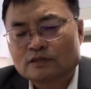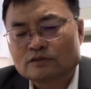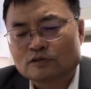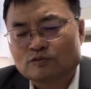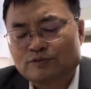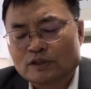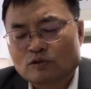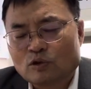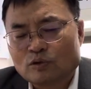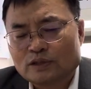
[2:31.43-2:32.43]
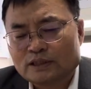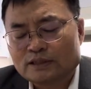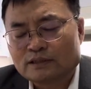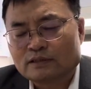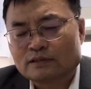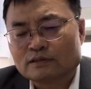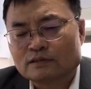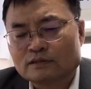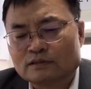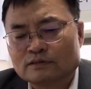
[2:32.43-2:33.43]
So we call it
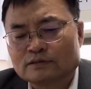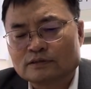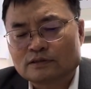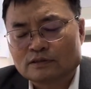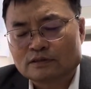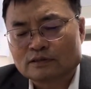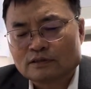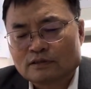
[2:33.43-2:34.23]
the